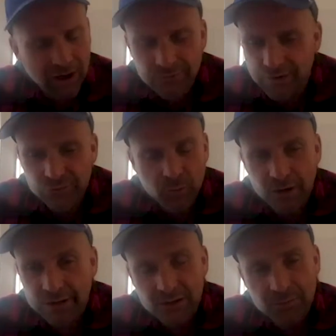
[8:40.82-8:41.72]
I've ever
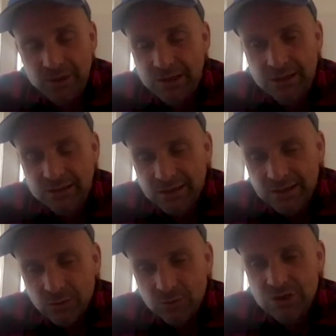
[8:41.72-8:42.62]
wanted to be
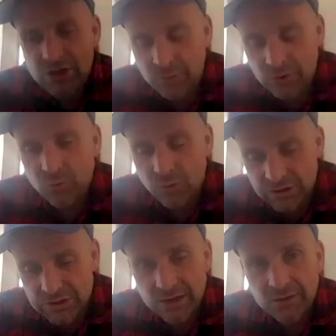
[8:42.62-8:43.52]
was someone who
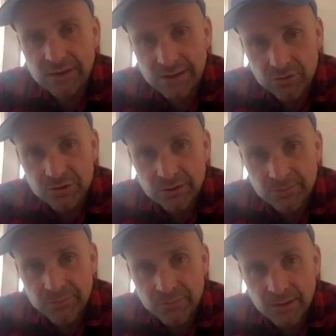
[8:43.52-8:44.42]
works out in the ocean.
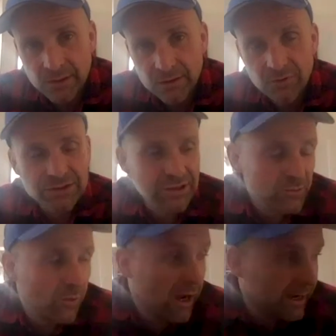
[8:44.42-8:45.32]
And the question is
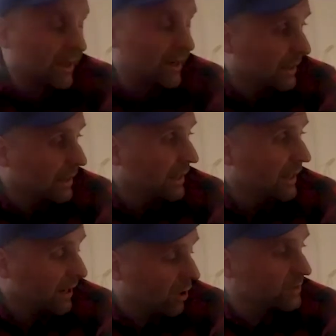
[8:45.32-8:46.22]
why? Like,
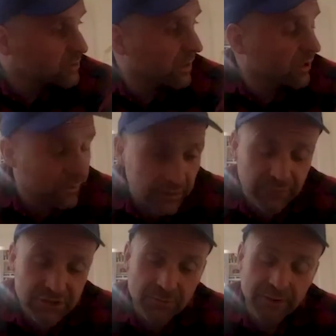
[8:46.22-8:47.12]
I always wanted to be a
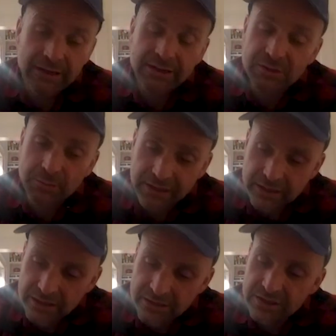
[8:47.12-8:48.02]
fisherman, and it's
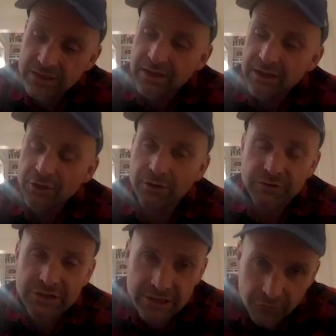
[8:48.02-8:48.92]
because you have a
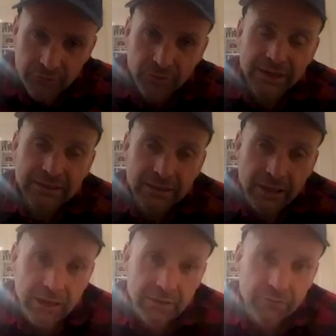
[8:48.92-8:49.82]
self-directed
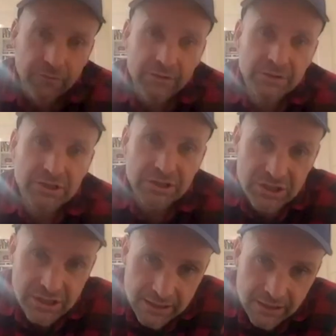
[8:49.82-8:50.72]
life. You
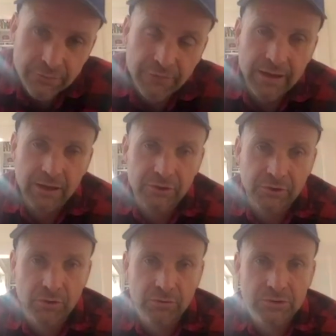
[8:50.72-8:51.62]
succeed and fail on
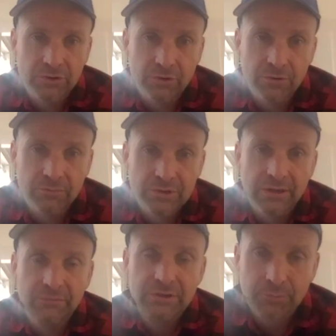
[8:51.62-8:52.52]
your own terms. You
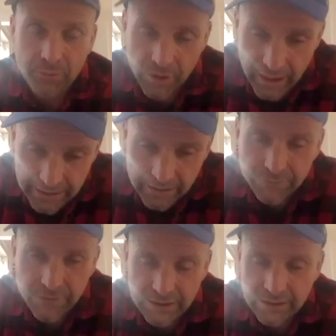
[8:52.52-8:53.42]
have this pride of
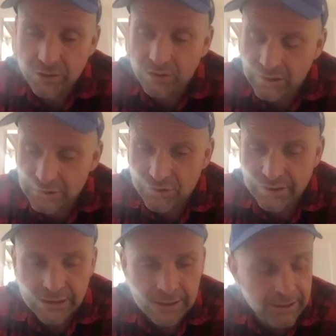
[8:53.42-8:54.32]
feeding your
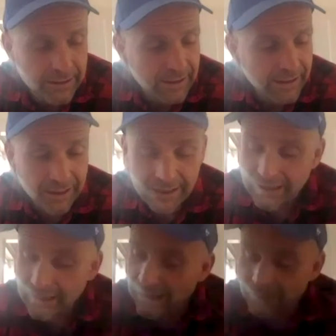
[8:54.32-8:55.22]
country. And
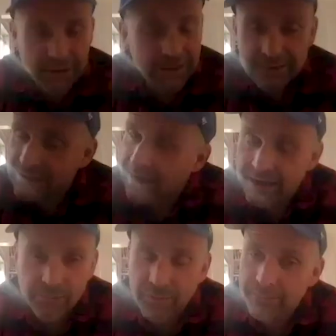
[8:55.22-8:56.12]
like, I'm going to die
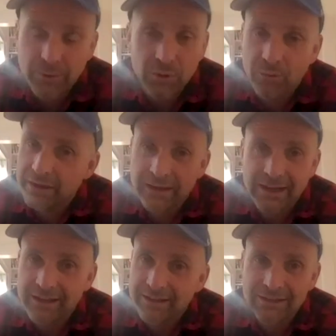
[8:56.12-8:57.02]
on my boat one
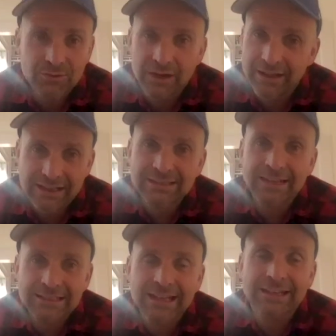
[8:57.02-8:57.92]
day. That's
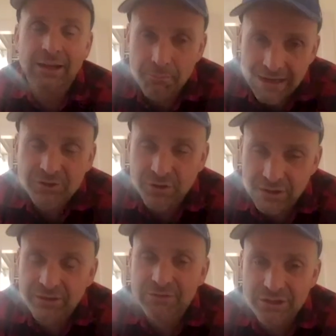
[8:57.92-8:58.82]
like the
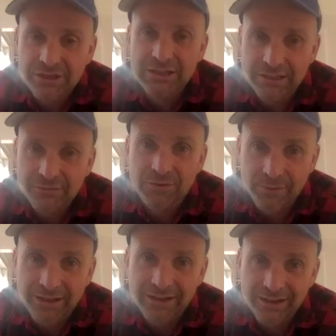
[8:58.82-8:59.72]
metric of success for
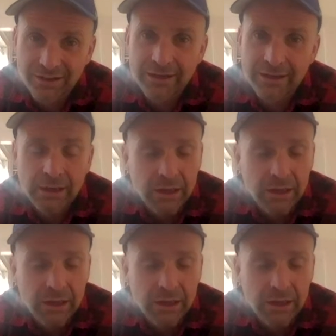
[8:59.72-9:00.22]
me. Right.